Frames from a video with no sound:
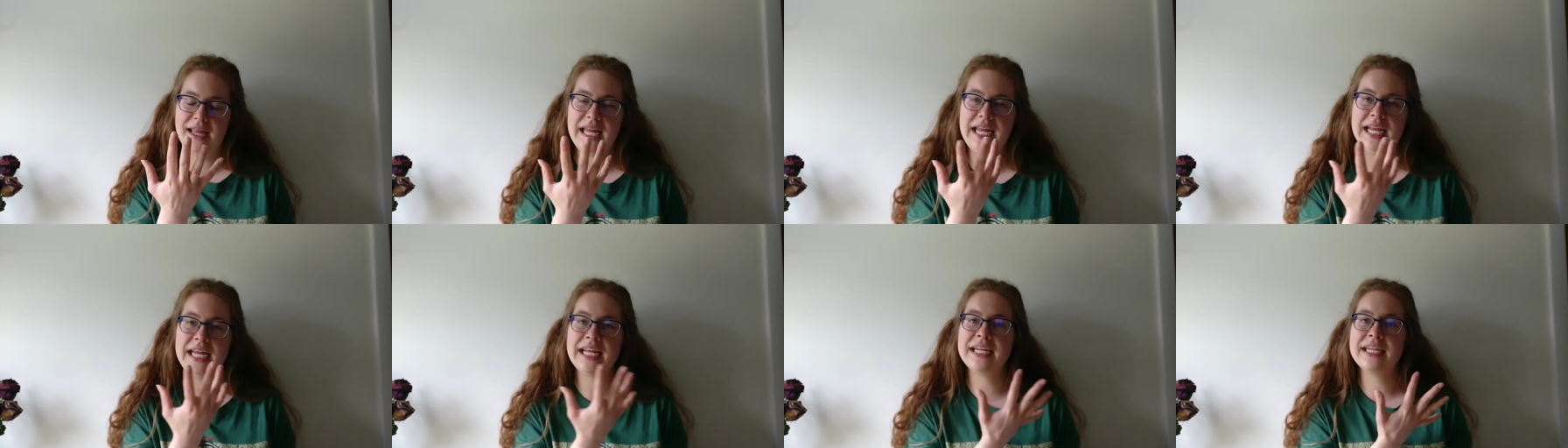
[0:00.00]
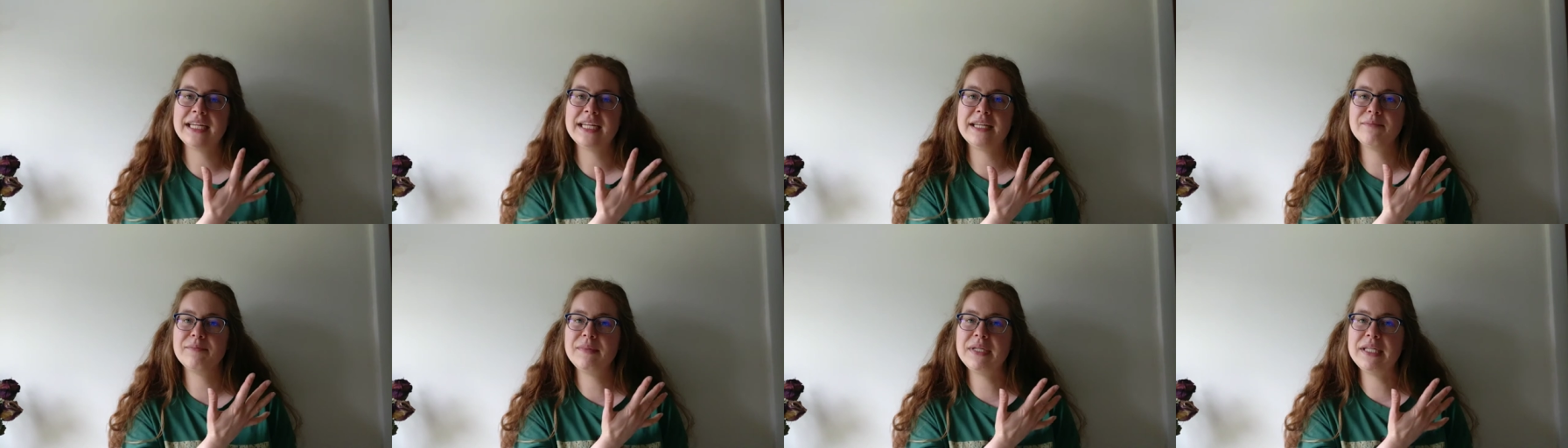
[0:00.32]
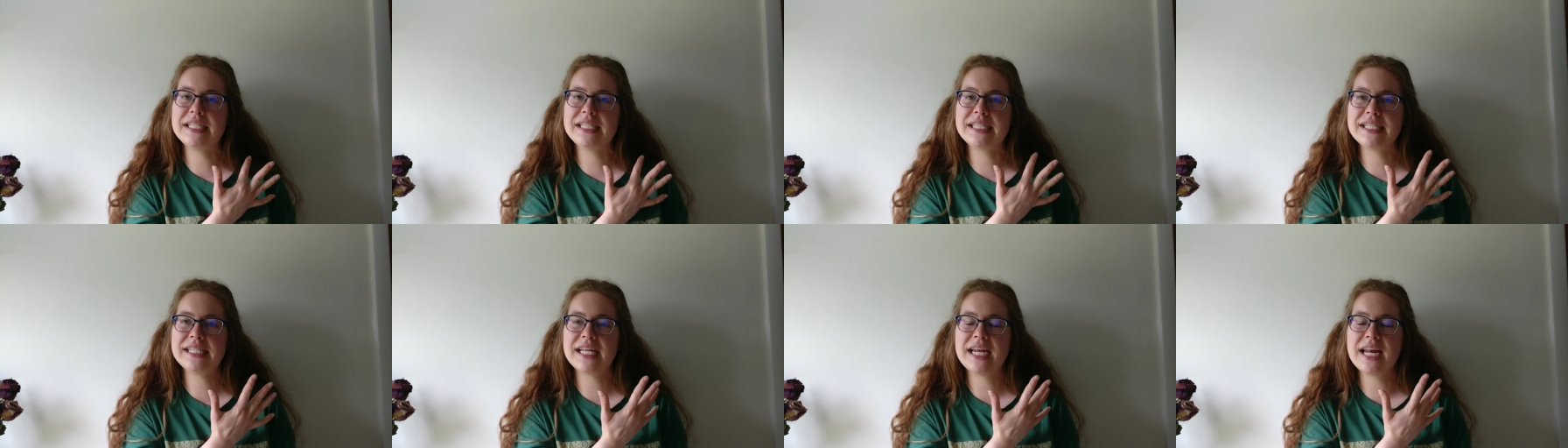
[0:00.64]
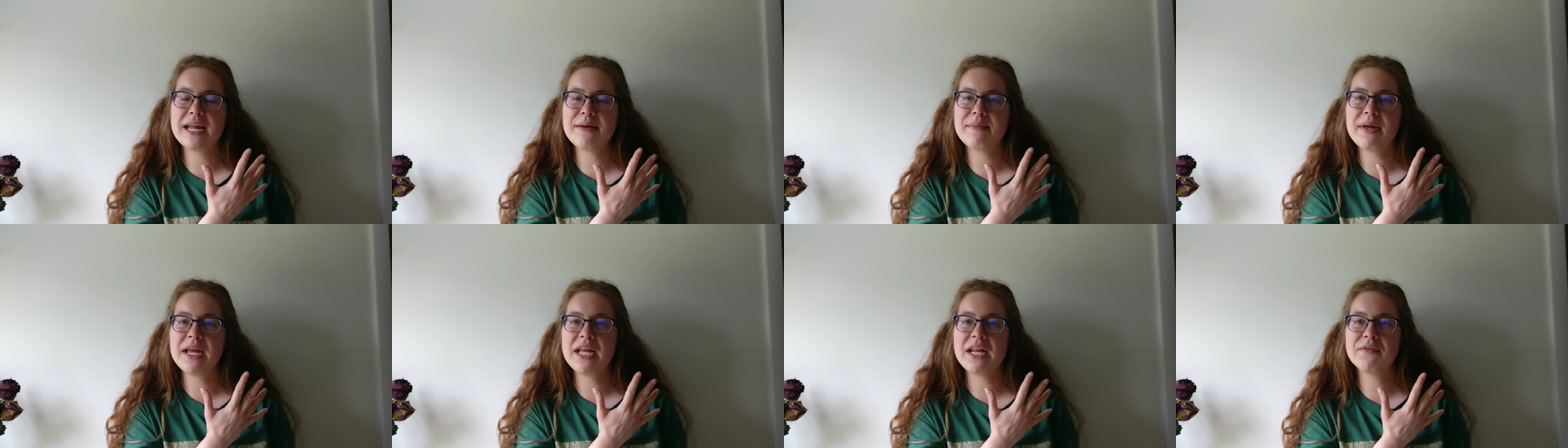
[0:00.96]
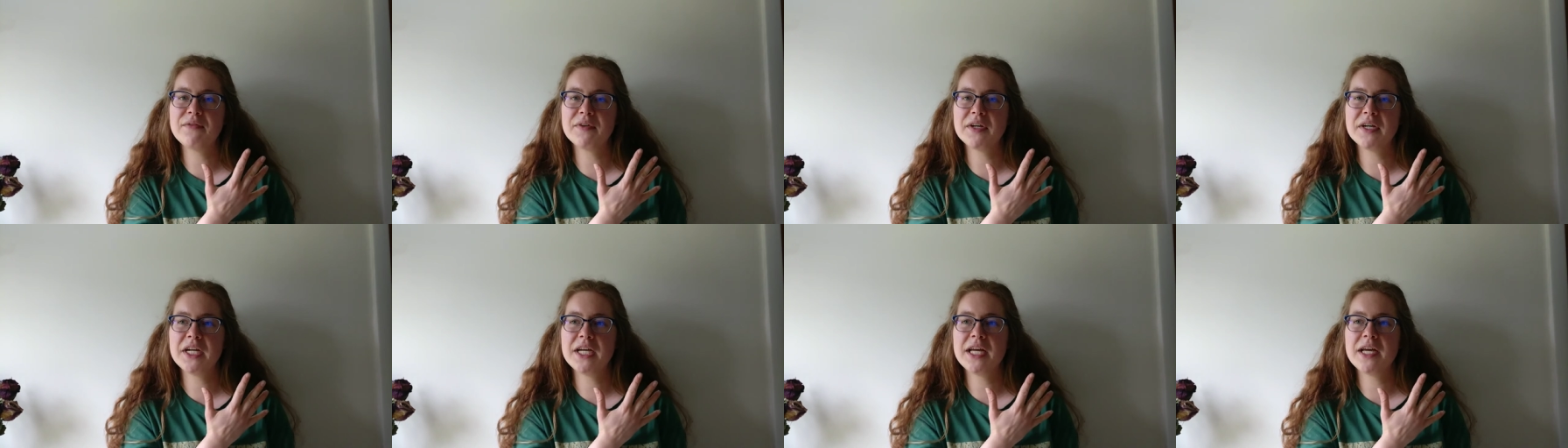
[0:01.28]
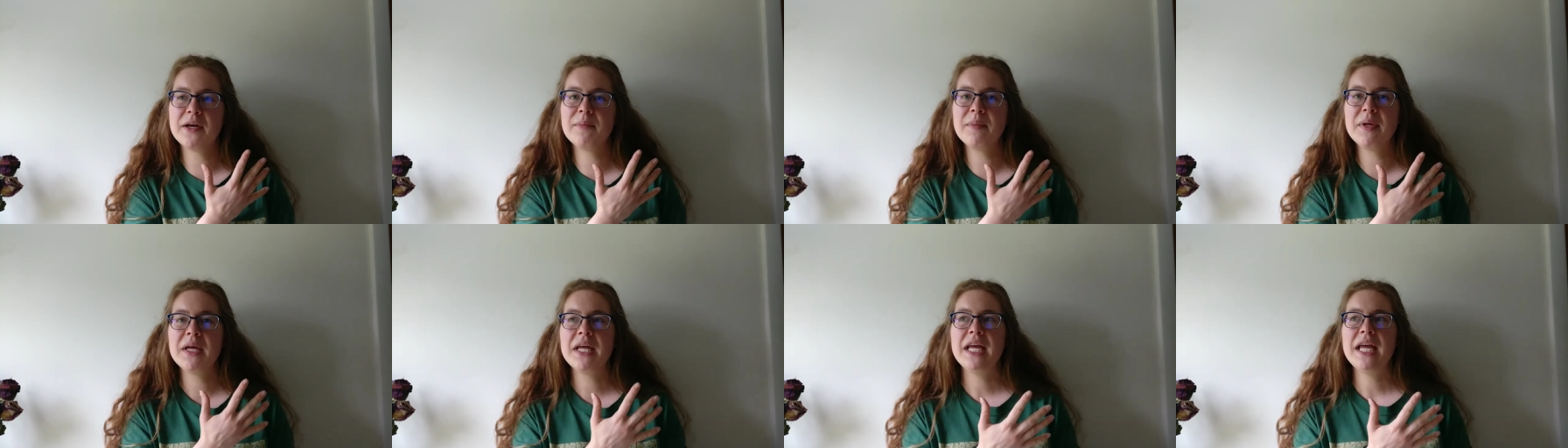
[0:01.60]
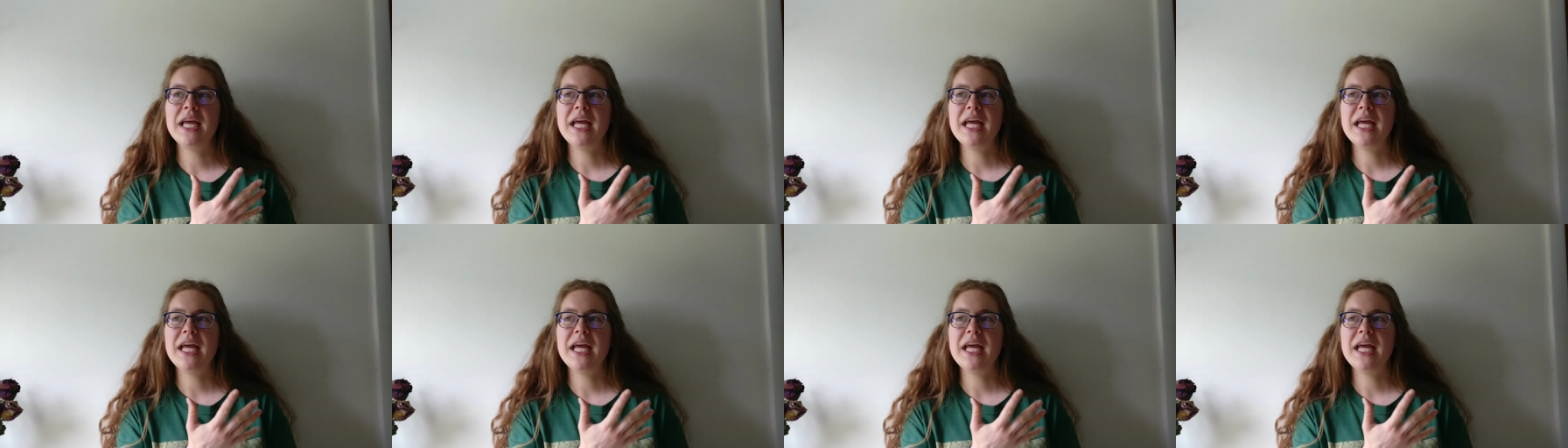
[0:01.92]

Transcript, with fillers: hand knit mitts that I made for him,